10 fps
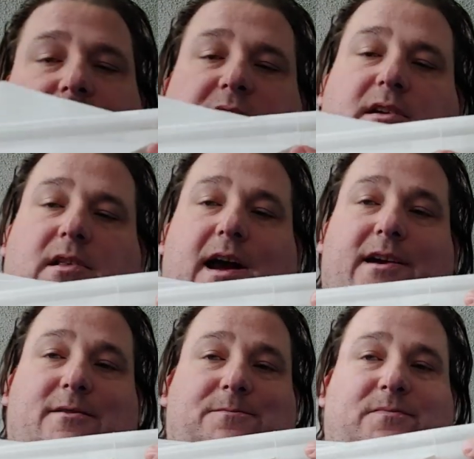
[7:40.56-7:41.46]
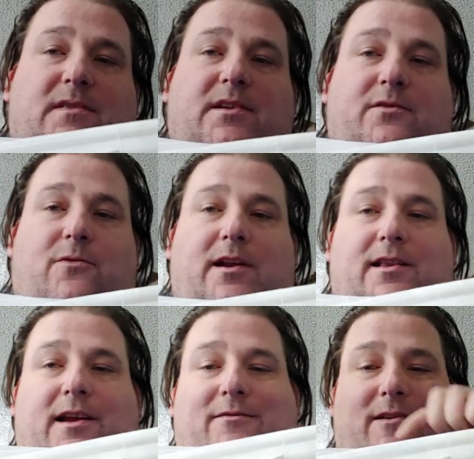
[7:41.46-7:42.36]
as a glider, you'd want it
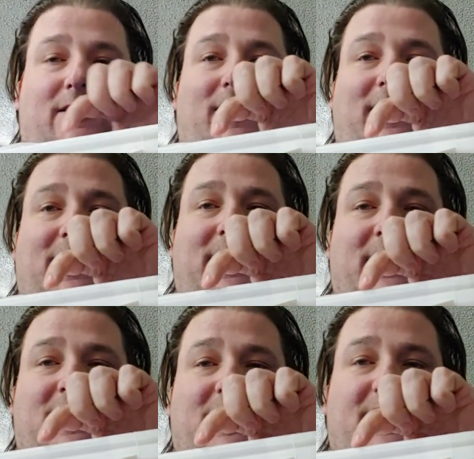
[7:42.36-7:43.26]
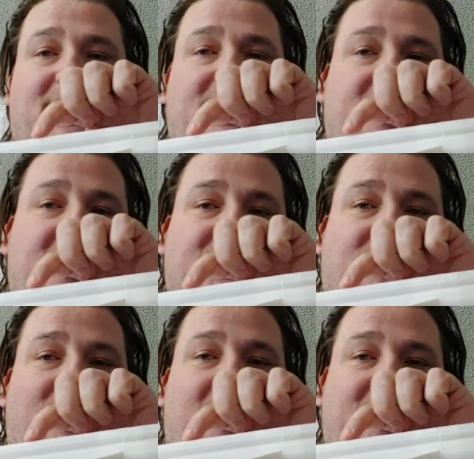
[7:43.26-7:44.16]
like right around here. As a
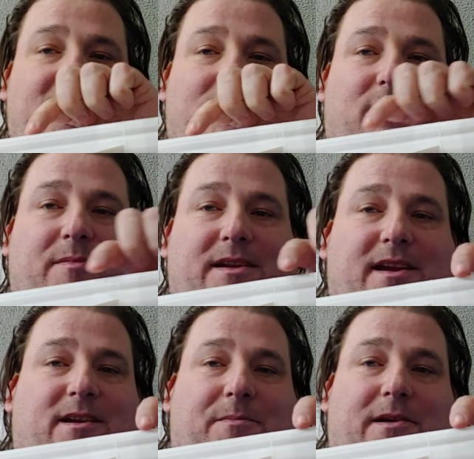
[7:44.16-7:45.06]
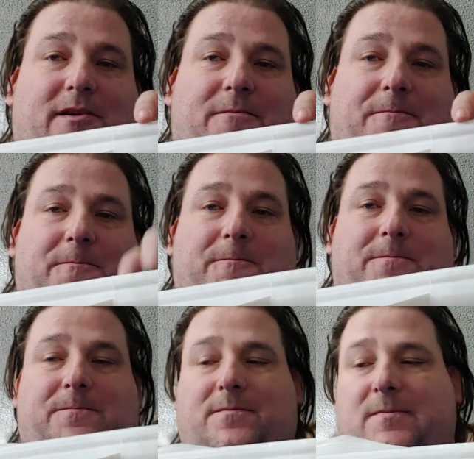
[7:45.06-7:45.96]
rocket, you probably need it up here.
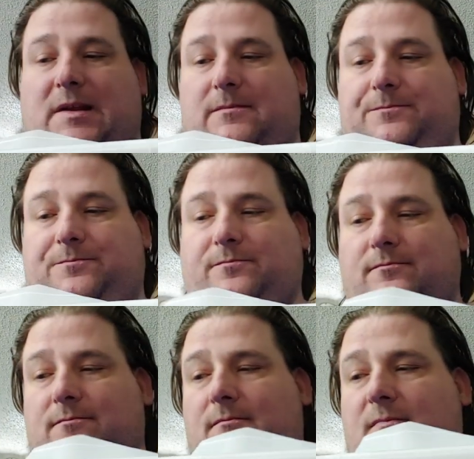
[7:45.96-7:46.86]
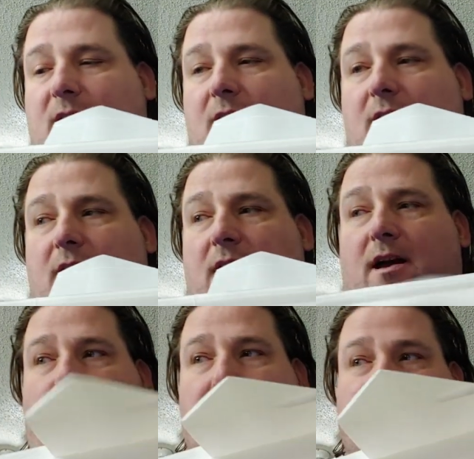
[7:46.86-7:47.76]

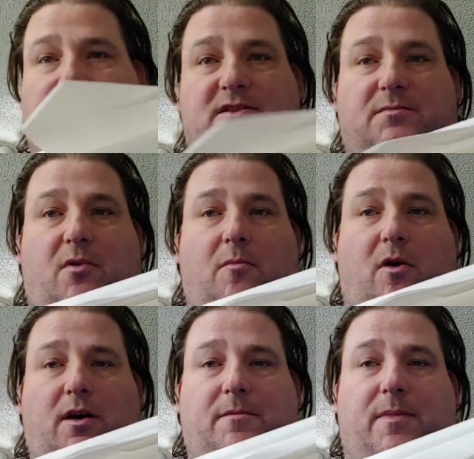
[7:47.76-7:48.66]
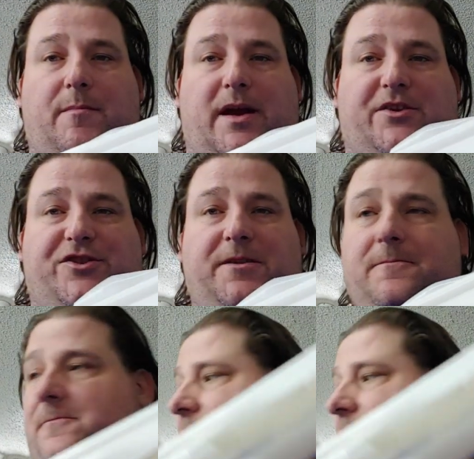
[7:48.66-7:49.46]
Uh, but there's the Bomarc by MechG.